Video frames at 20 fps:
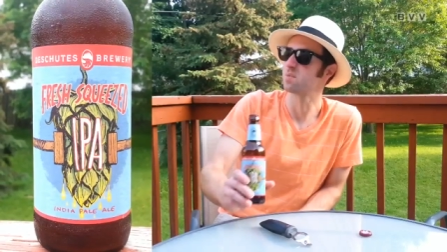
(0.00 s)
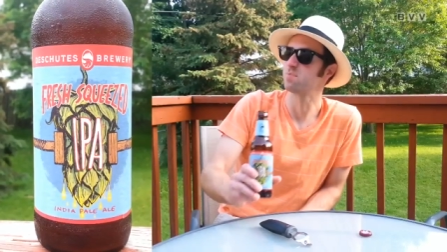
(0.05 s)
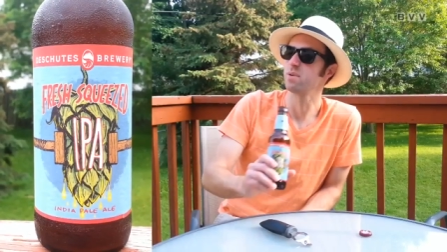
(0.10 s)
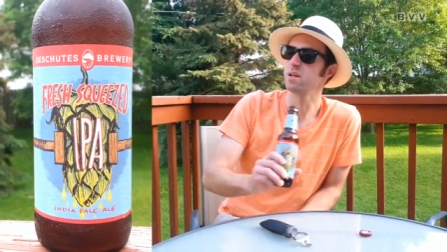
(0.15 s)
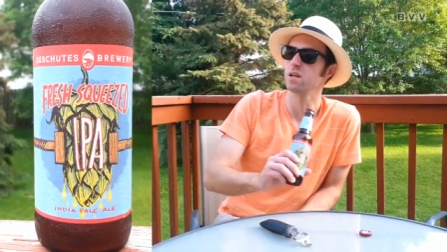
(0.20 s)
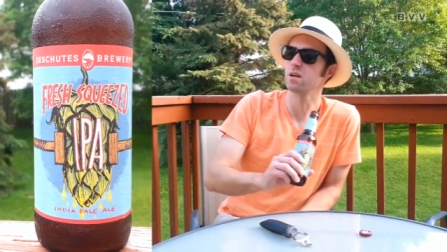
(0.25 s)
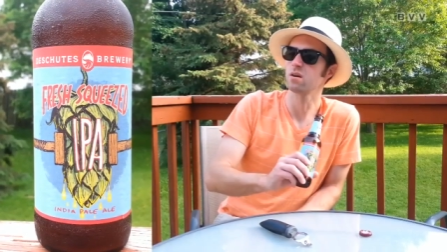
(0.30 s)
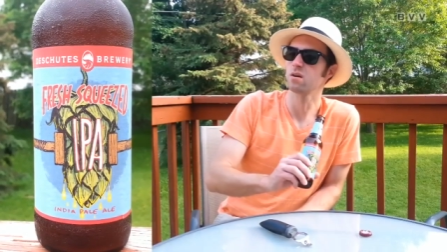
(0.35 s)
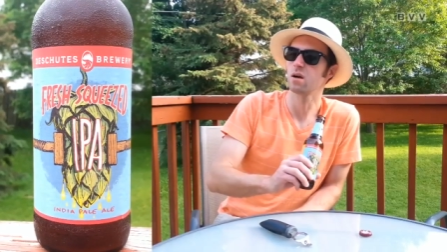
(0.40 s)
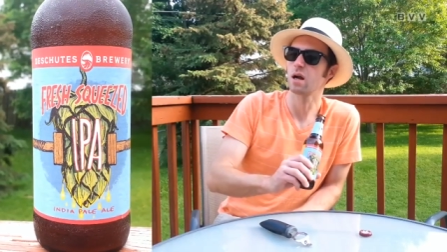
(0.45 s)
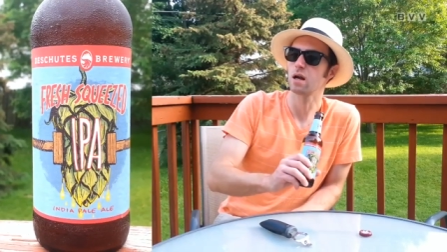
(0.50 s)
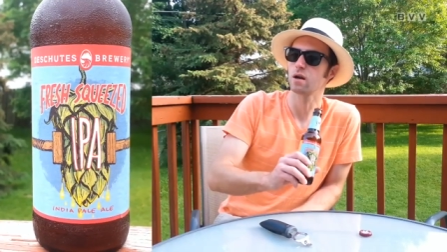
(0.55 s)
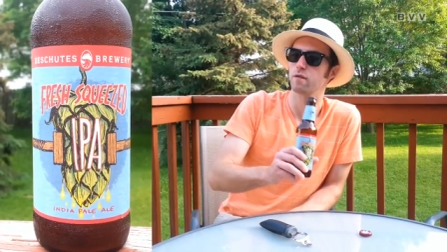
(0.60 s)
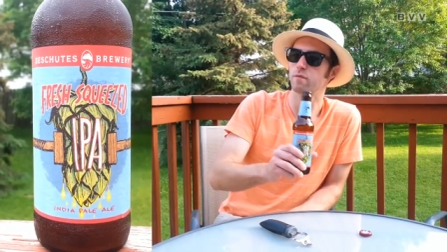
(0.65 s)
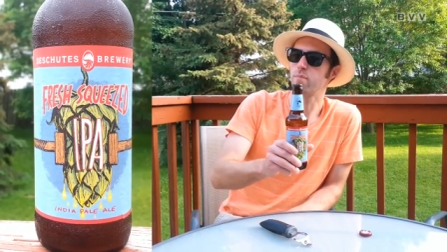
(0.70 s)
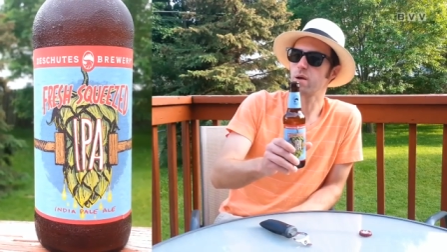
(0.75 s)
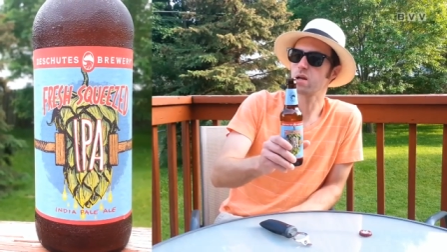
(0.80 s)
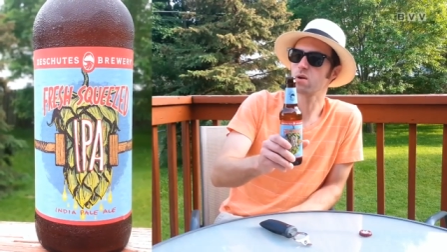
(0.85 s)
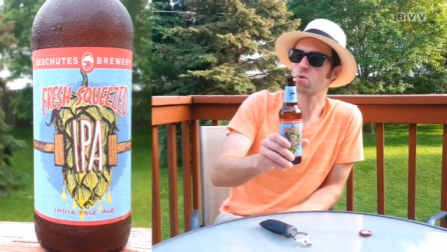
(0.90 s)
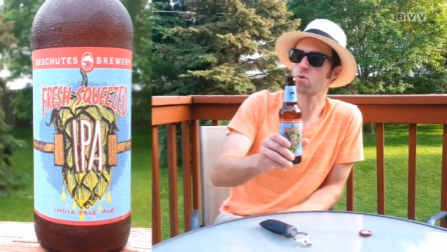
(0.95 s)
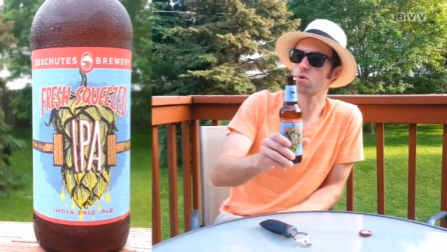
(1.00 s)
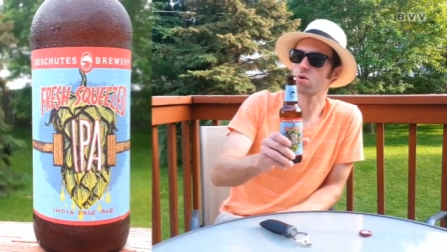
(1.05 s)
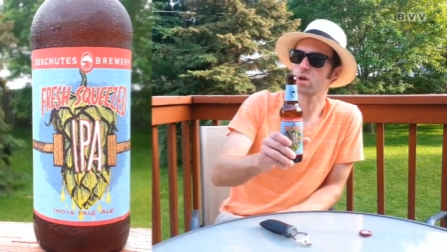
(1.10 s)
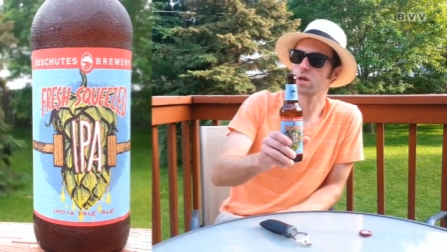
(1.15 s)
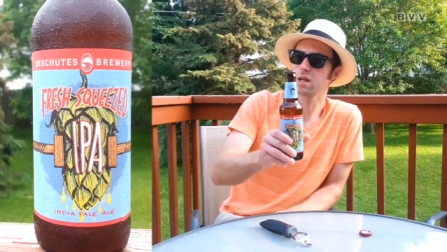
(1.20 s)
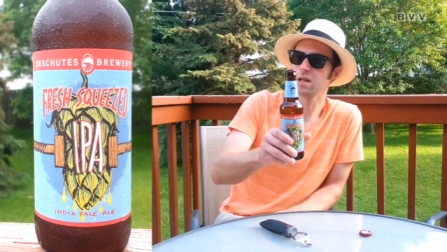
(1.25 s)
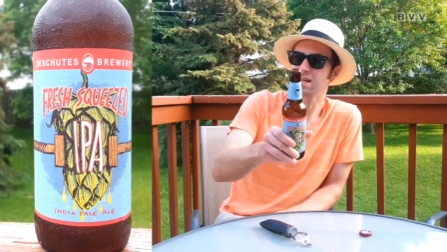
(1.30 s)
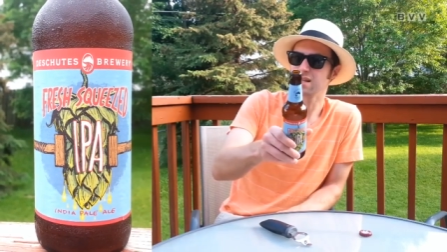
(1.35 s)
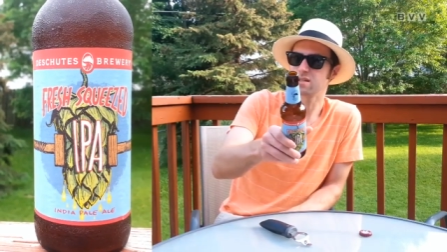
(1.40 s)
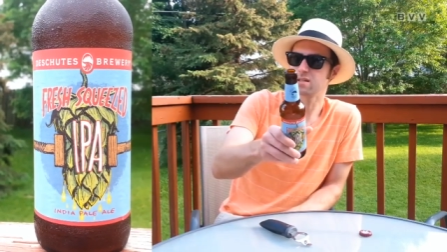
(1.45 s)
beer out of Bend,
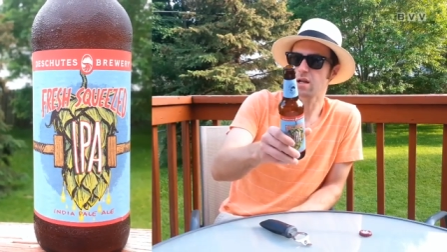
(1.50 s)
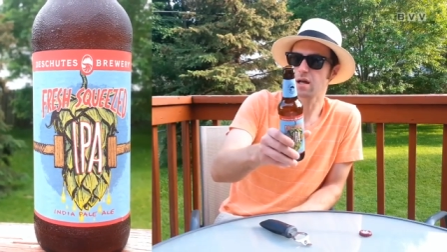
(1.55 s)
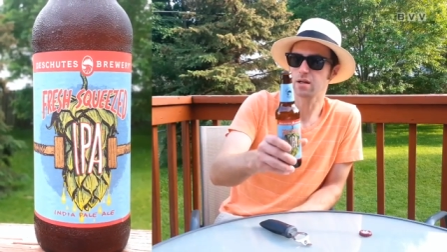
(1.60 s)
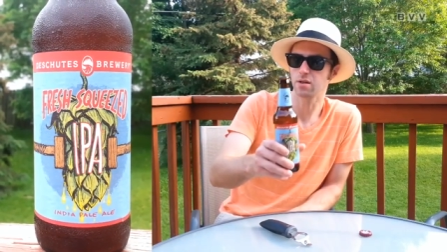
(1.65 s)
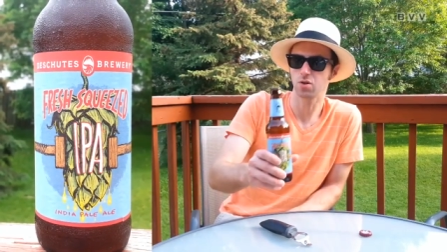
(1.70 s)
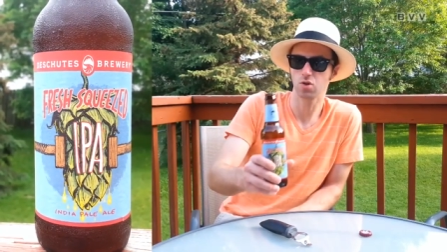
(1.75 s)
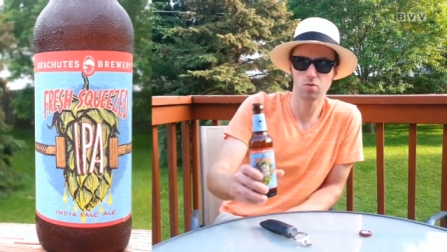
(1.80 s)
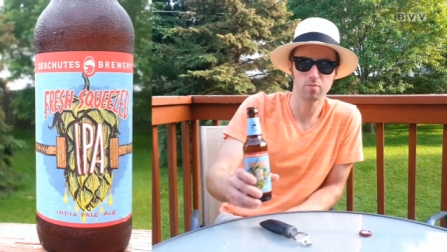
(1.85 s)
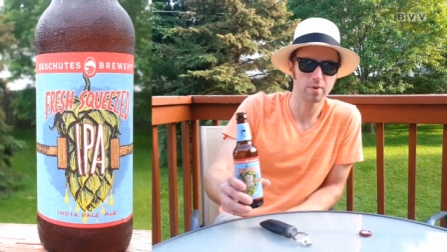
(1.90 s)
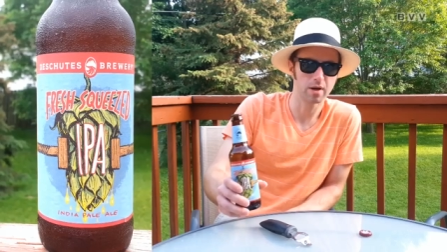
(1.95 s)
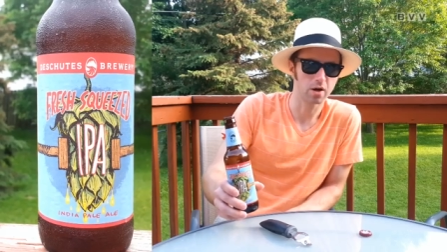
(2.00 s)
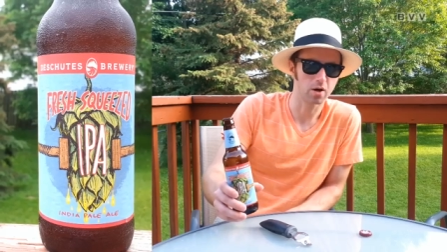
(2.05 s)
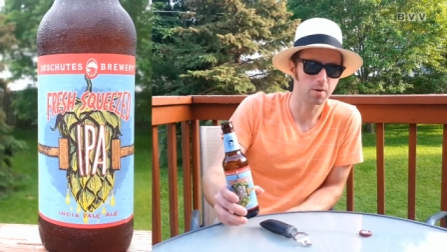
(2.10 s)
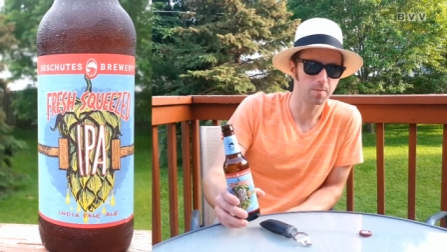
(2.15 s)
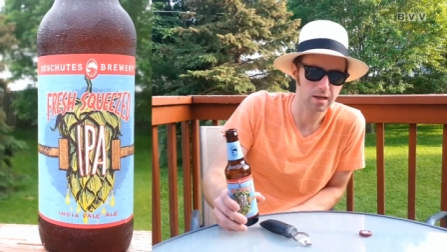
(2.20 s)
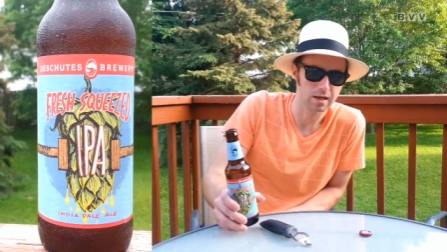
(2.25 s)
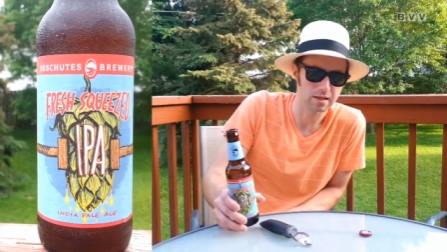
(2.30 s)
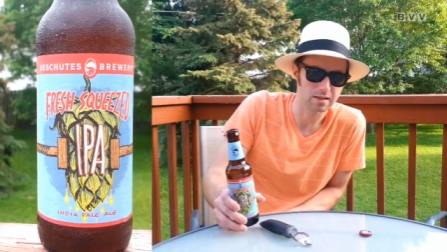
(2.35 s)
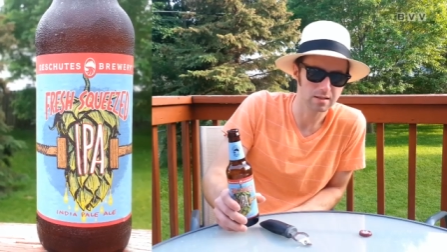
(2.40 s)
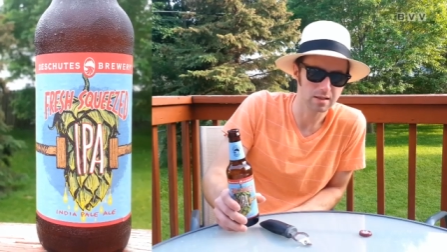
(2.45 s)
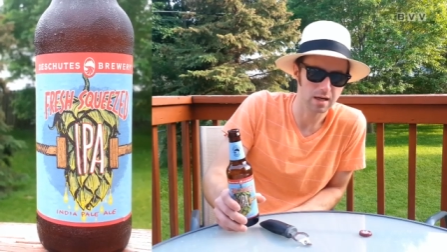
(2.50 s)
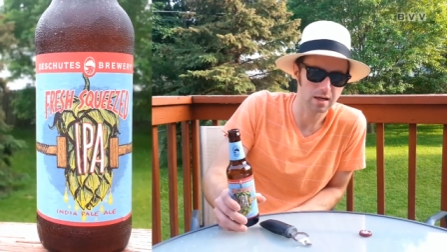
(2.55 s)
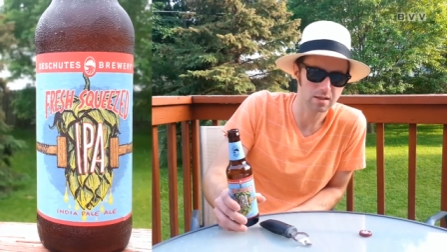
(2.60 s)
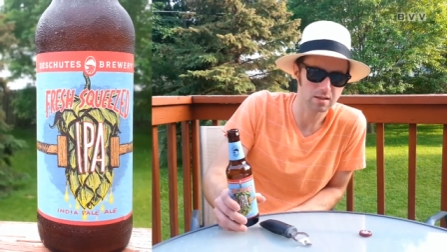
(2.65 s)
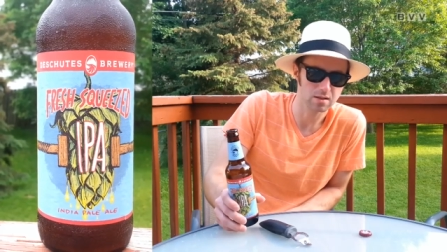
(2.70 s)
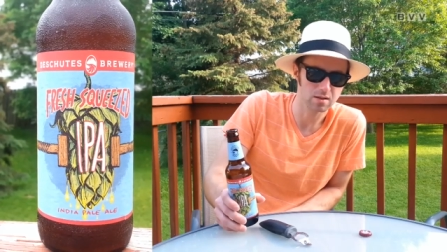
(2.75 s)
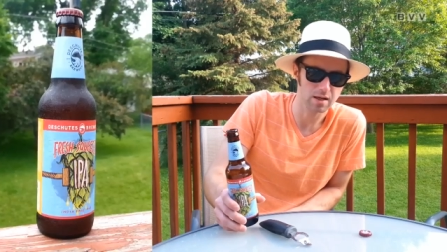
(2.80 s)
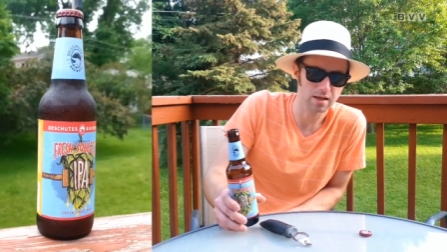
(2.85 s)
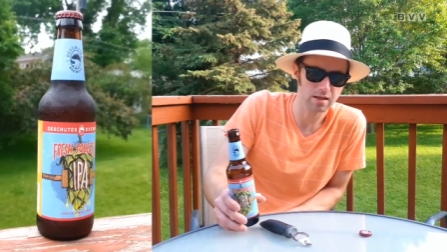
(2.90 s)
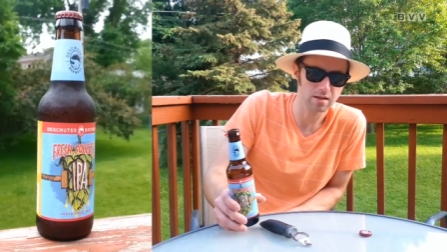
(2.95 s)
Oregon is not too bitter, and it's got a
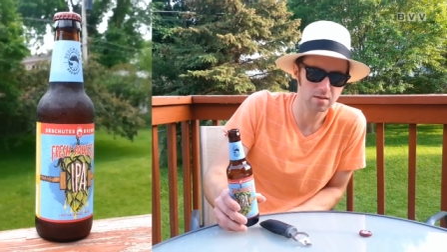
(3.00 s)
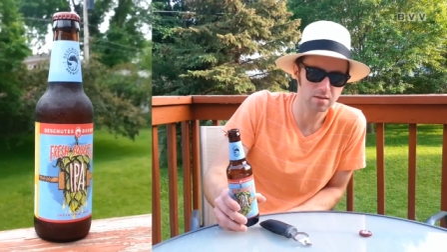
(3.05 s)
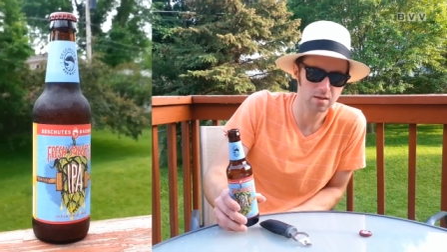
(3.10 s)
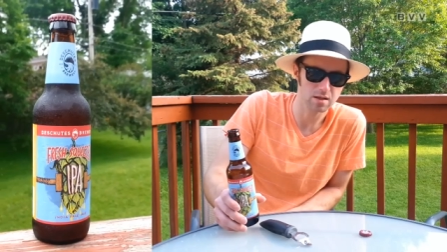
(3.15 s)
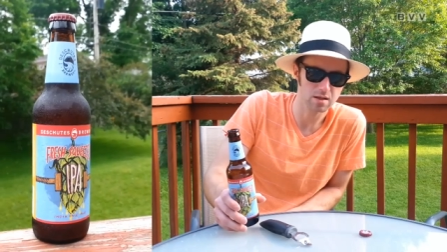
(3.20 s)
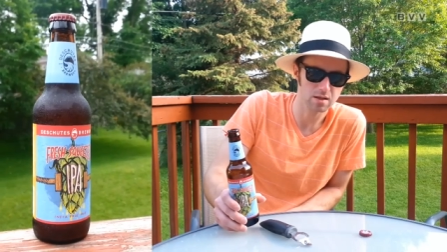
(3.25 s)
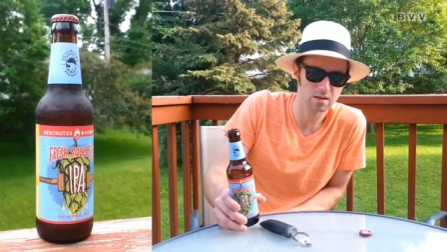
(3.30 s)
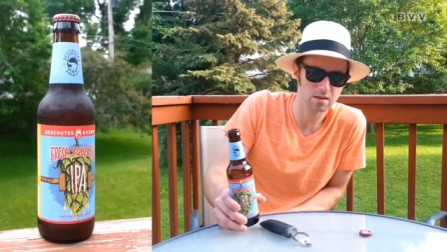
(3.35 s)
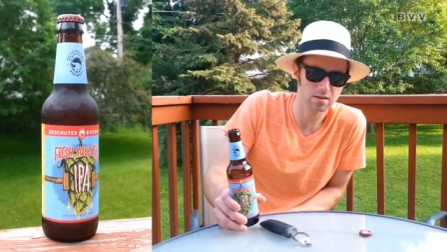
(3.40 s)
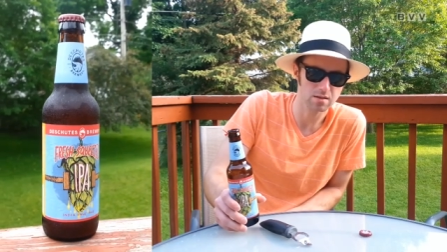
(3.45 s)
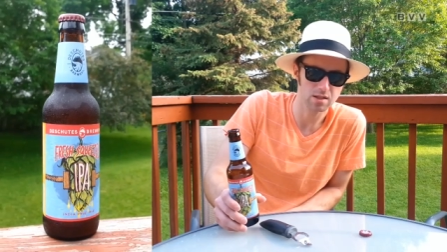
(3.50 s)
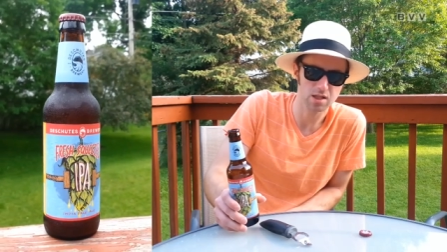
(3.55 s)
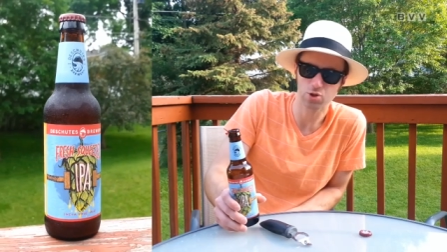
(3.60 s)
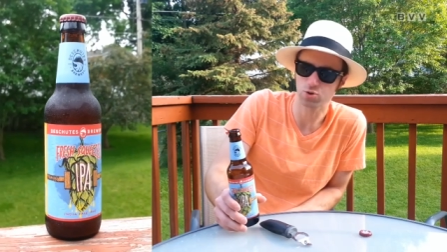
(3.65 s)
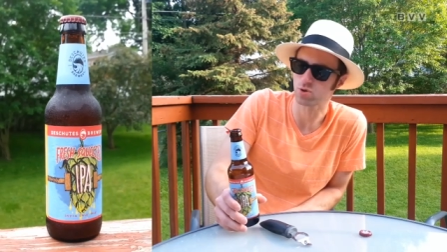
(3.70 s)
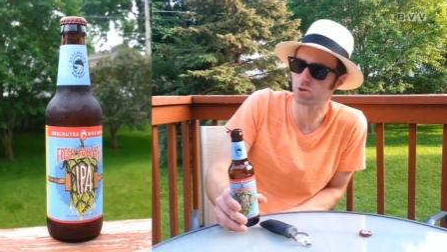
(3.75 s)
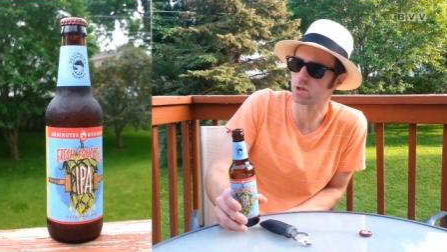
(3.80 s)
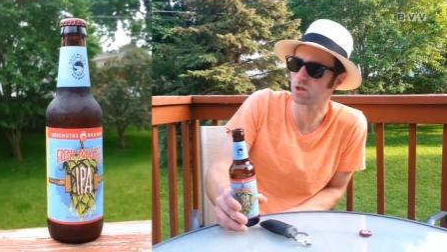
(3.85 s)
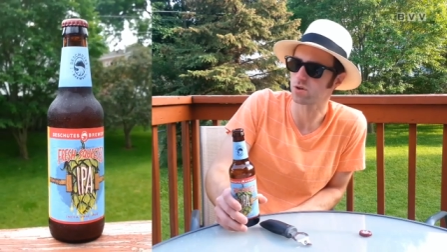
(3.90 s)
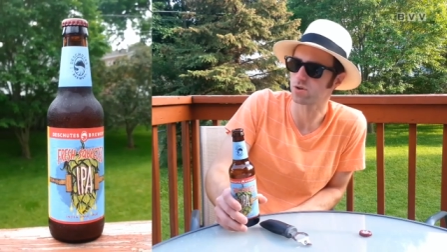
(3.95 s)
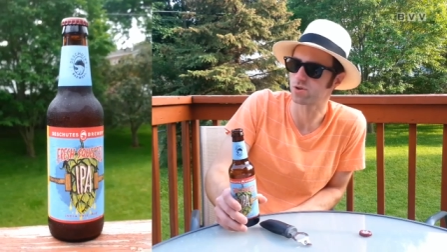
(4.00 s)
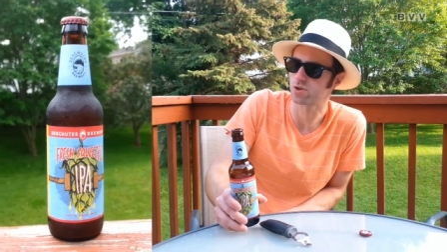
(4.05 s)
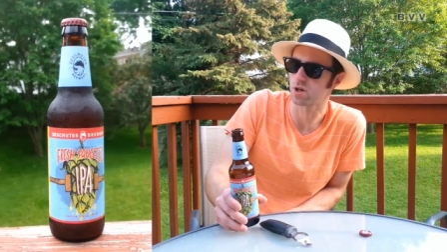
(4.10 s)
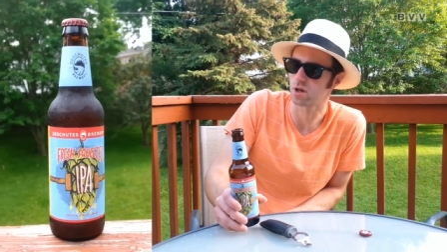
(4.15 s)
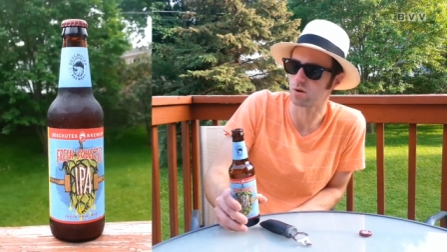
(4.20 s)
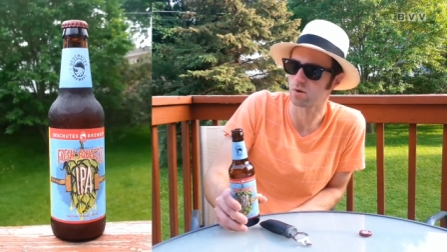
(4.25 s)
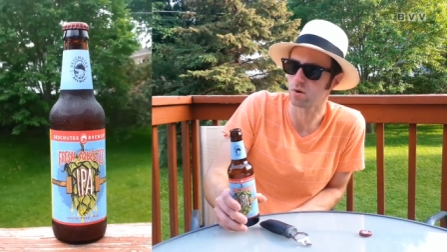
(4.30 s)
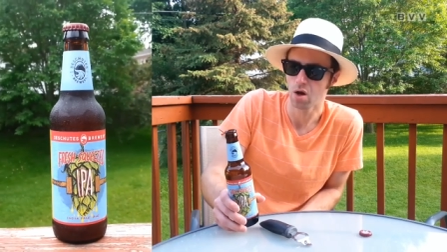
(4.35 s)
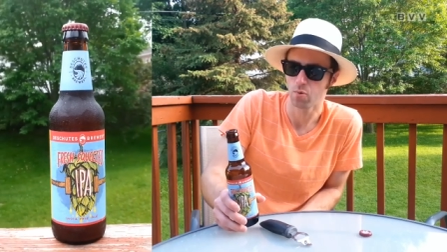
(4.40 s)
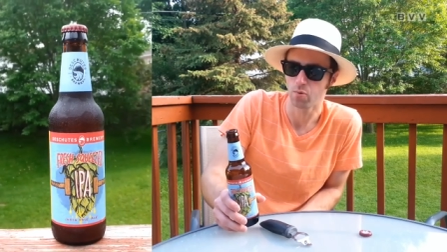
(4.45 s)
slight citrus
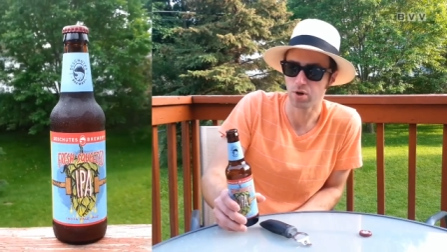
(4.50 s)
undertone,